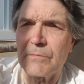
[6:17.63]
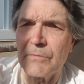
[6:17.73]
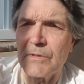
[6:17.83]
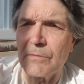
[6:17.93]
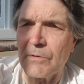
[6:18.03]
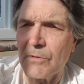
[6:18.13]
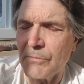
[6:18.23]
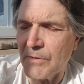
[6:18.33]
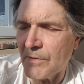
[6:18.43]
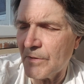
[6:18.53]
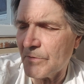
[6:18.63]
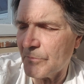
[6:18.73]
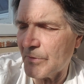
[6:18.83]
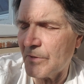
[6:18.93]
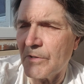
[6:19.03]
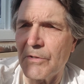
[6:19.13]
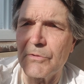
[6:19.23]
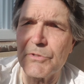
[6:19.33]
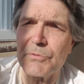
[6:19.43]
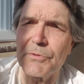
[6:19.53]
We you know we did our we did our
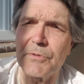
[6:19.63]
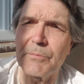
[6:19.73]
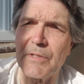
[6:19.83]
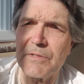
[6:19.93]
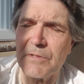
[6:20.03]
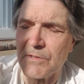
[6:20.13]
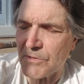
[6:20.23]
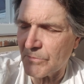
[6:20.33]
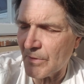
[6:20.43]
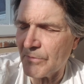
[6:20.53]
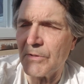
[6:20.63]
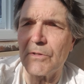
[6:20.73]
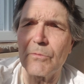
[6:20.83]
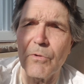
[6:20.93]
usual domestics around here.